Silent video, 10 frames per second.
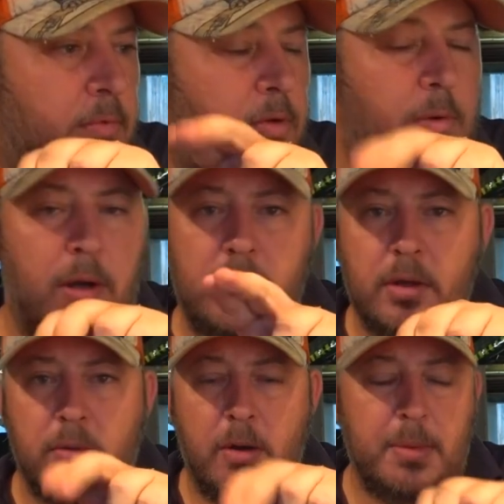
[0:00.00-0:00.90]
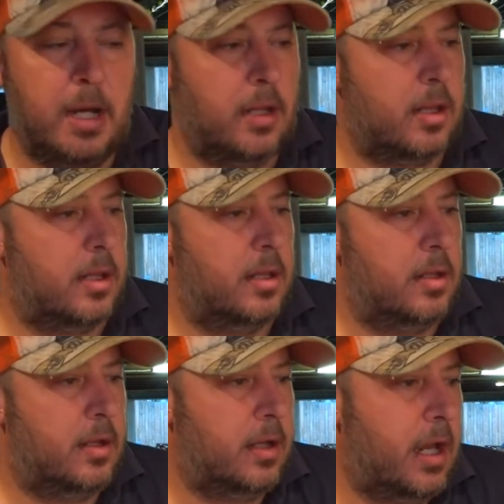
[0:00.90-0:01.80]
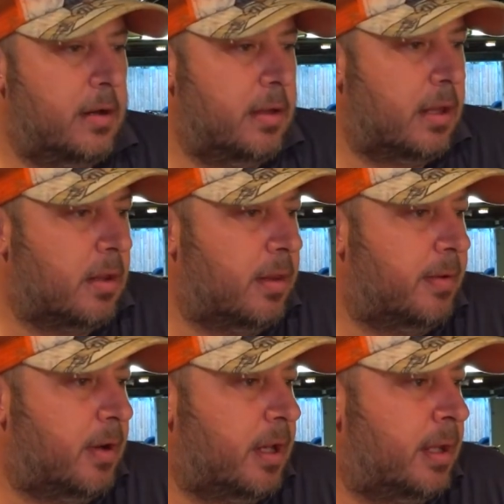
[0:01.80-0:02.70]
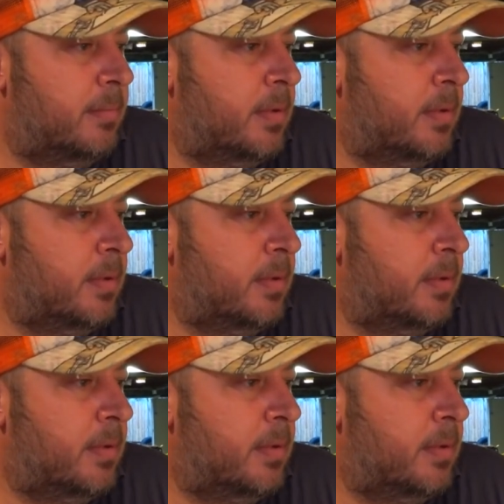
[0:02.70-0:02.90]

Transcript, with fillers: Quote the quote marks. Can't, that's not the right name.